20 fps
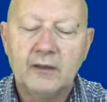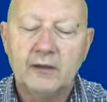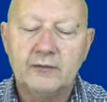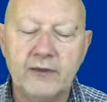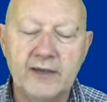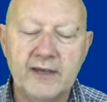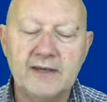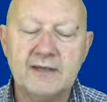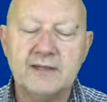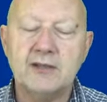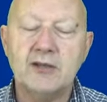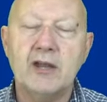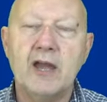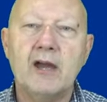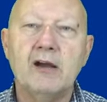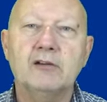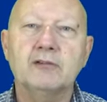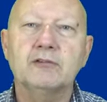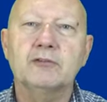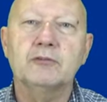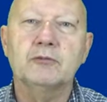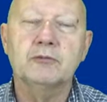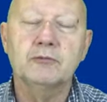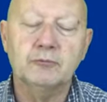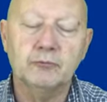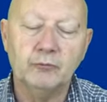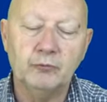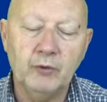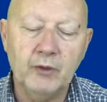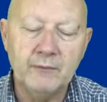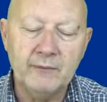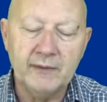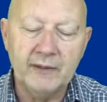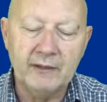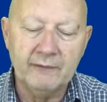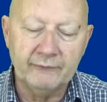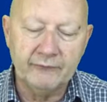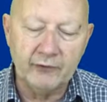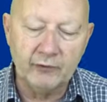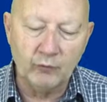These elder women,
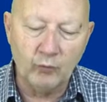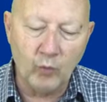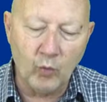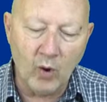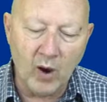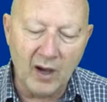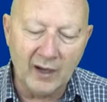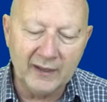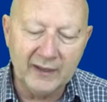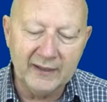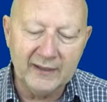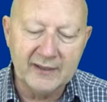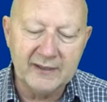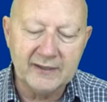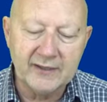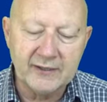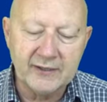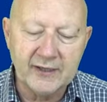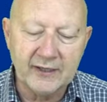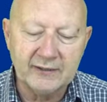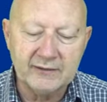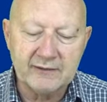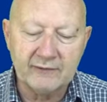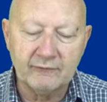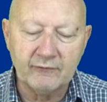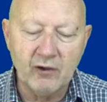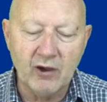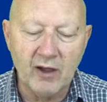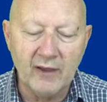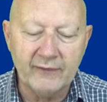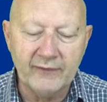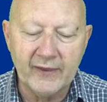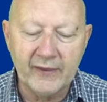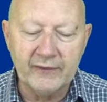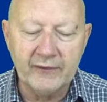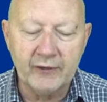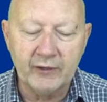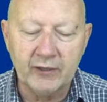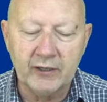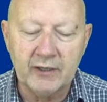if they're walking in the things of God,
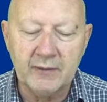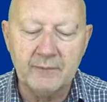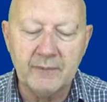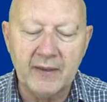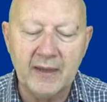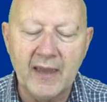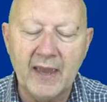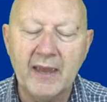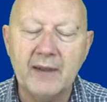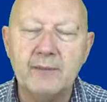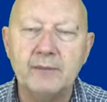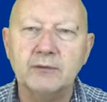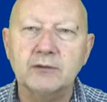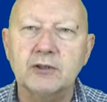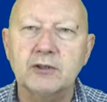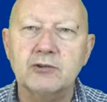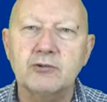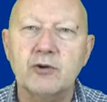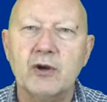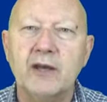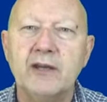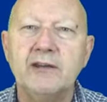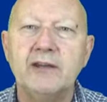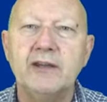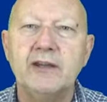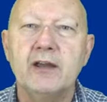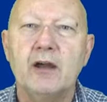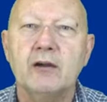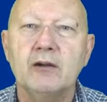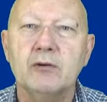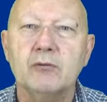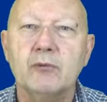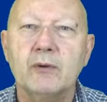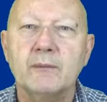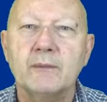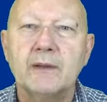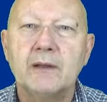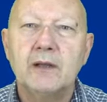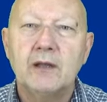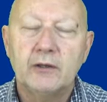then they're going to be able to train the younger
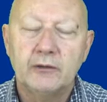women.